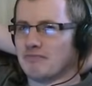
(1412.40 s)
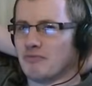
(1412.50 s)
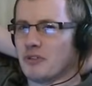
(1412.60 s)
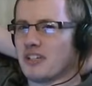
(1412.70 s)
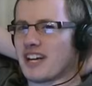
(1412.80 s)

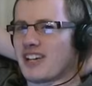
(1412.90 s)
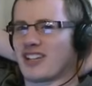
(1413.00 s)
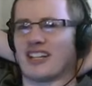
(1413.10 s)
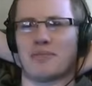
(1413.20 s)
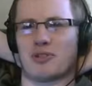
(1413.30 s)
Weird ass
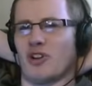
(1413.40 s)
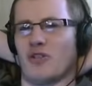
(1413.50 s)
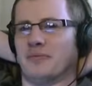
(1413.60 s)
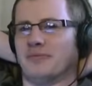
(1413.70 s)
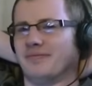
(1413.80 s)
clip
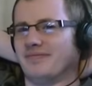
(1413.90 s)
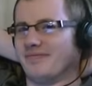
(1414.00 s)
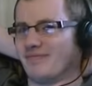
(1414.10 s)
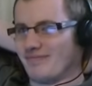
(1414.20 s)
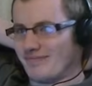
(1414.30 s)
show.
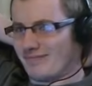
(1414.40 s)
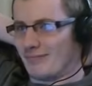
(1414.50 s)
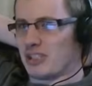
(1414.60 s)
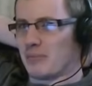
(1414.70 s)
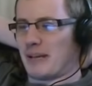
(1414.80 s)

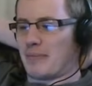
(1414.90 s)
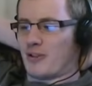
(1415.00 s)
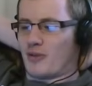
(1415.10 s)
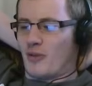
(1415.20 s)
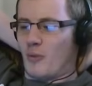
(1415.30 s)
Multiple
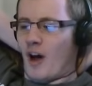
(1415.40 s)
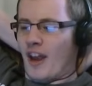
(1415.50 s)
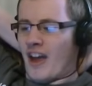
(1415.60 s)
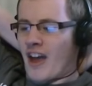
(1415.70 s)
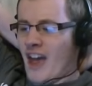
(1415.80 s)
episodes in one.